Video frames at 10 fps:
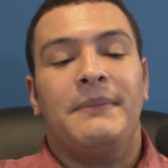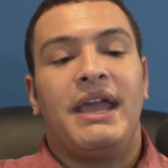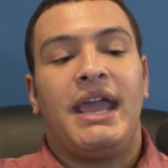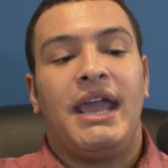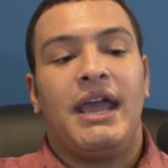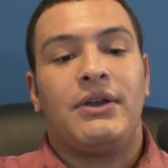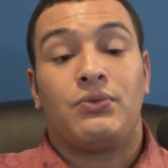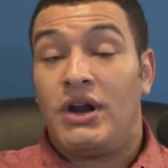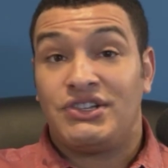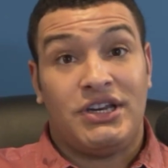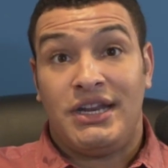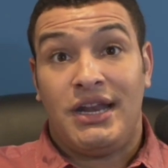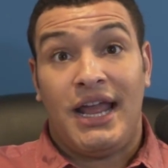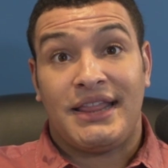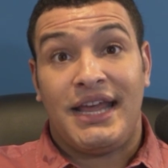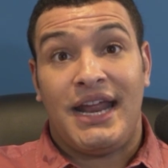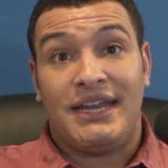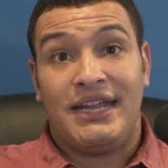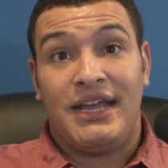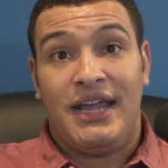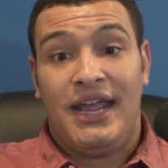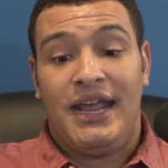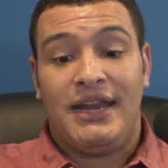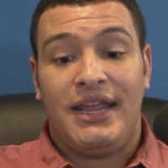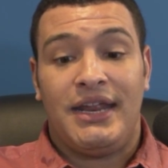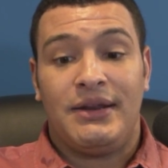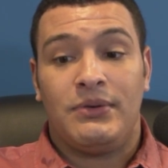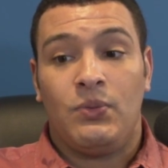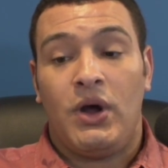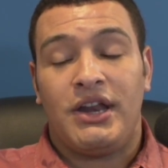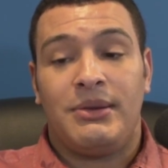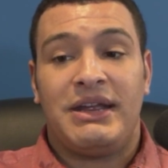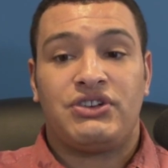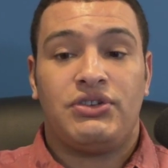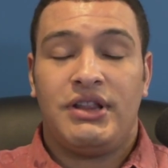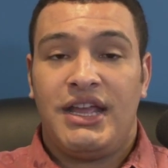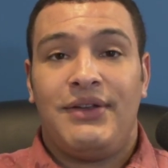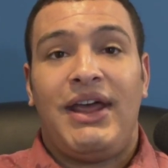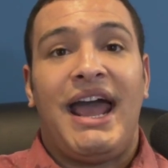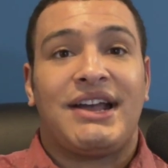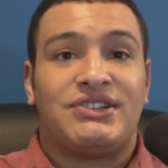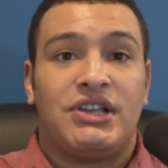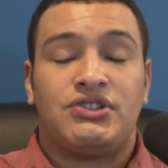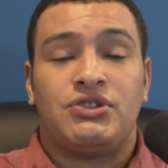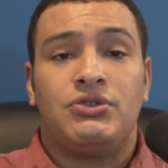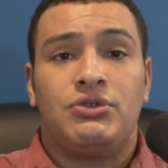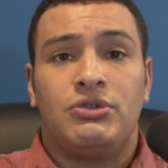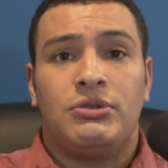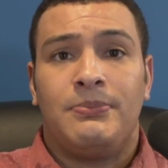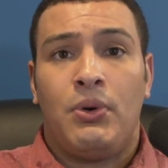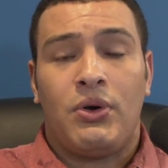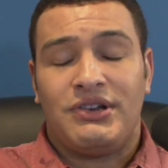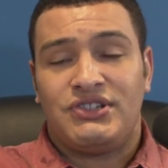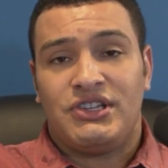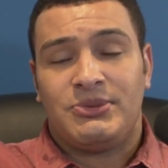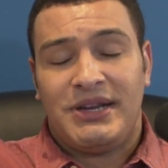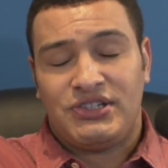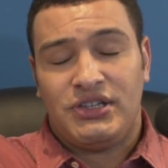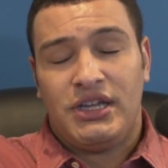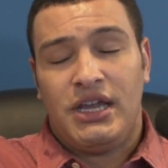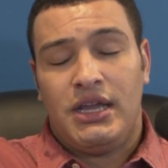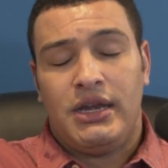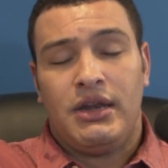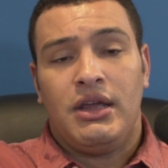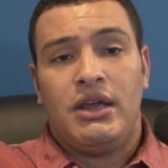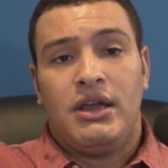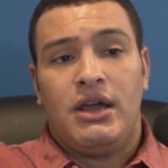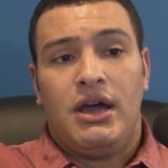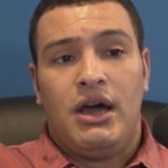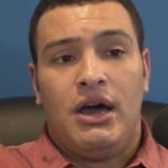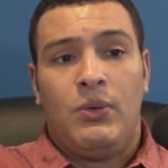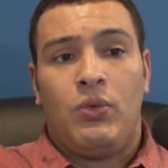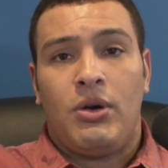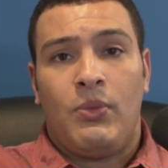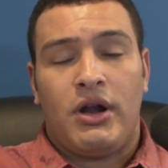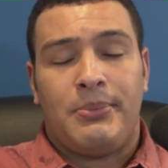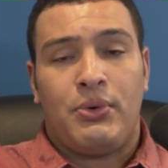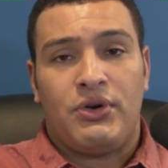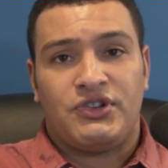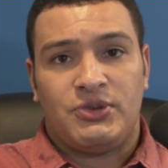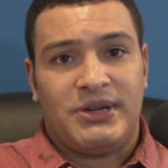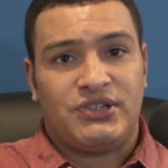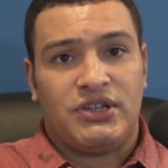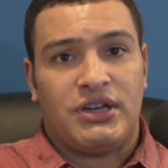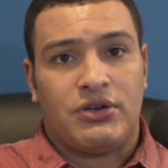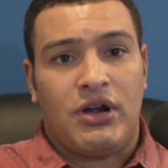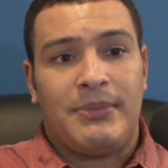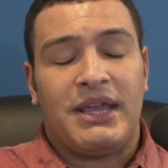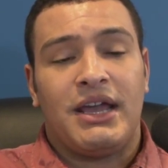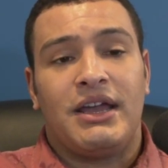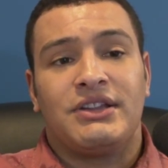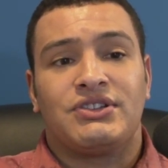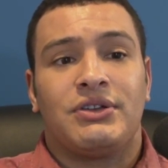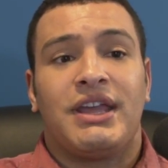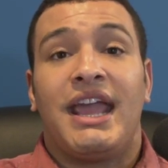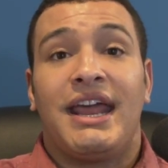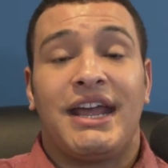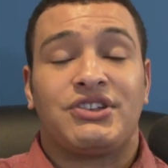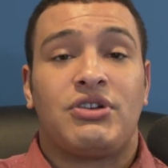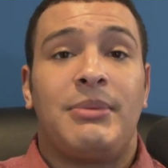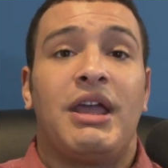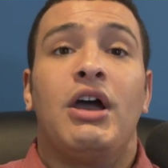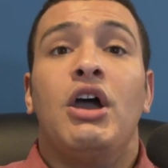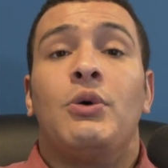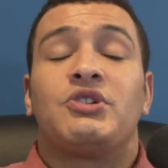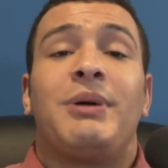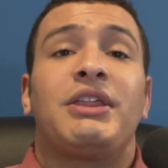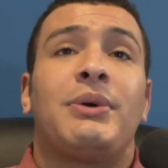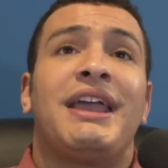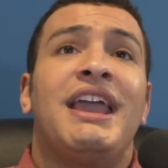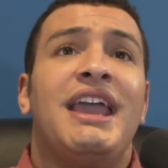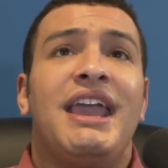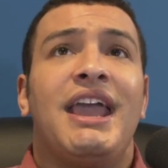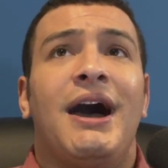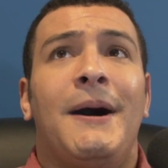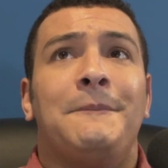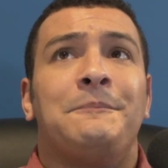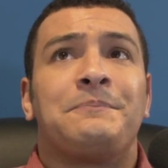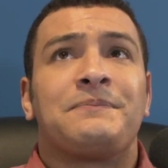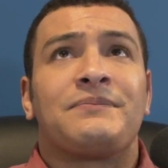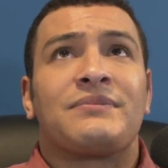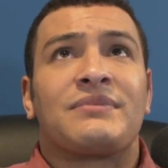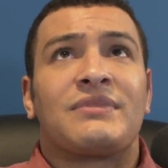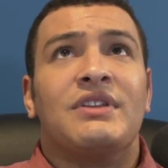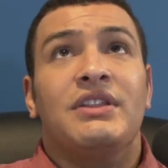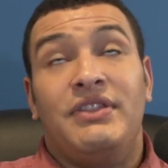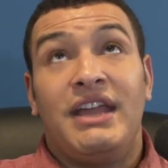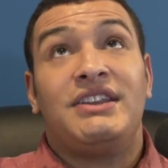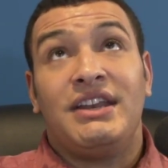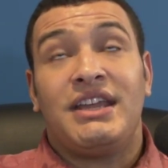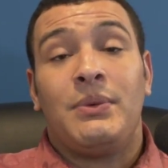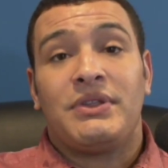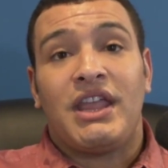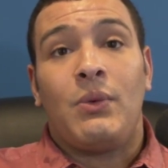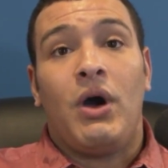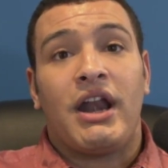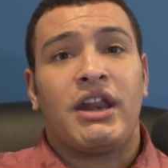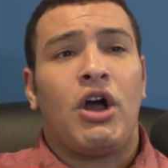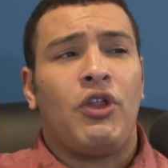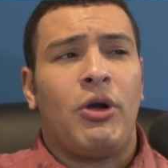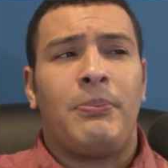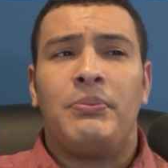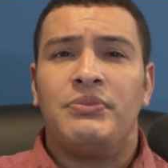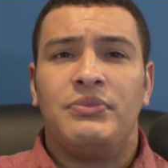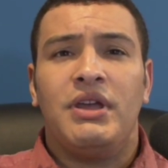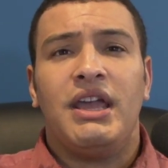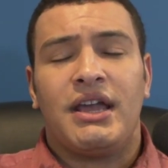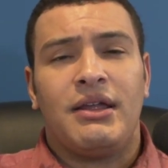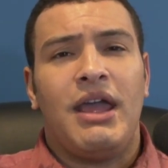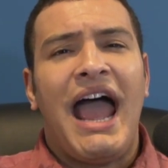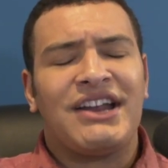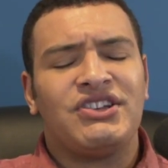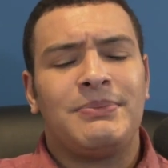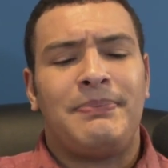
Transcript: And Russia didn't like that idea, and they wanted to make sure that they had access to ports, especially in warm water ports, especially in Crimea. And so they annexed Crimea, which, by the way, they did get what they wanted, although it actually